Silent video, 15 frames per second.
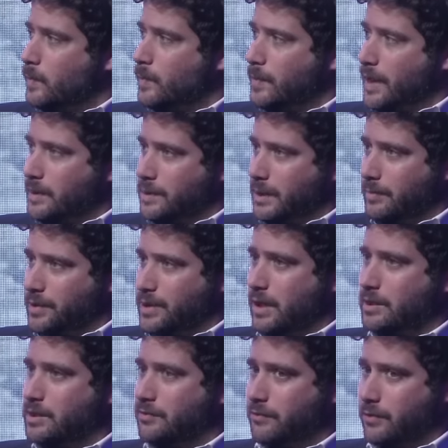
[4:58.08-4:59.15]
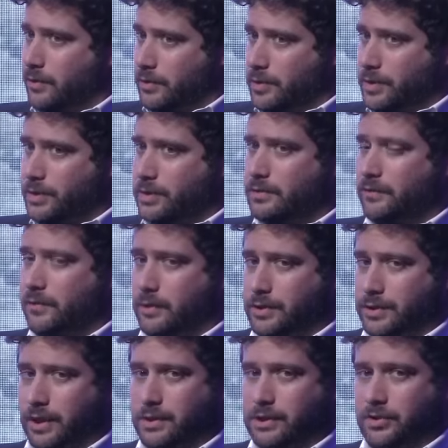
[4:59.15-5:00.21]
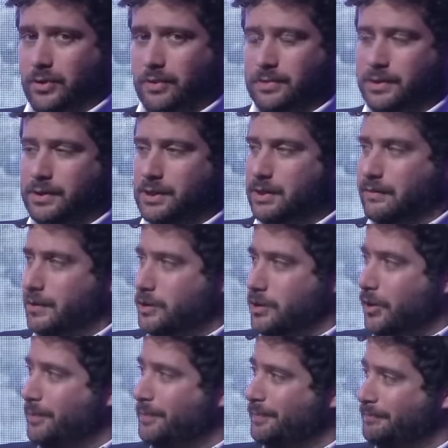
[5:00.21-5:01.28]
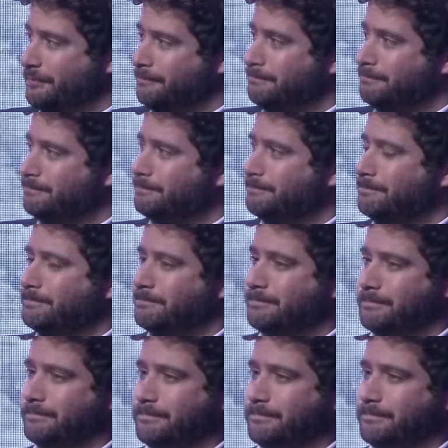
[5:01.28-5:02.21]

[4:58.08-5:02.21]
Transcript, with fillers: basically. That's Amazon's first, first unscripted T V show. Great. If